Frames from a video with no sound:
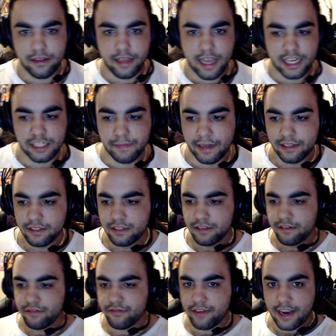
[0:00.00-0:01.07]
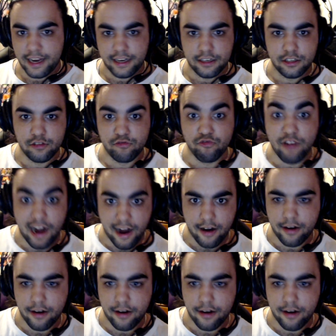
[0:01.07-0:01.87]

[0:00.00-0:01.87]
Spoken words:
expensive and rare.